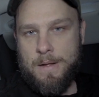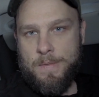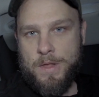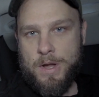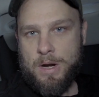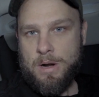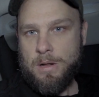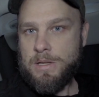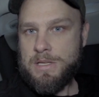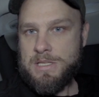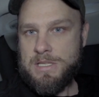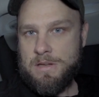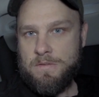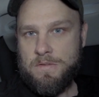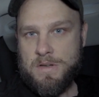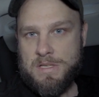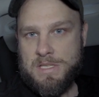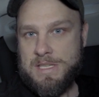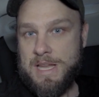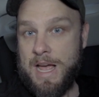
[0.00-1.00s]
they're going to listen
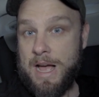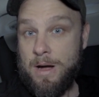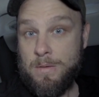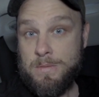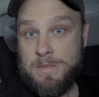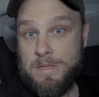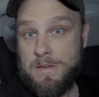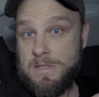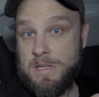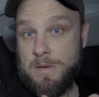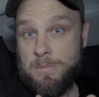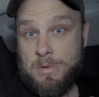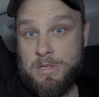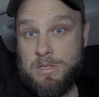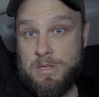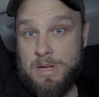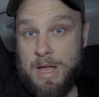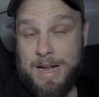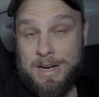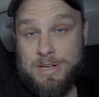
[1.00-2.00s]
for sounds if
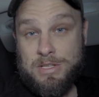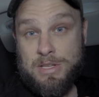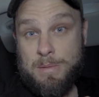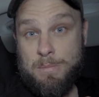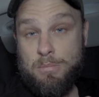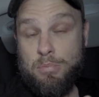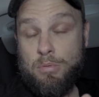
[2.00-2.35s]
someone actually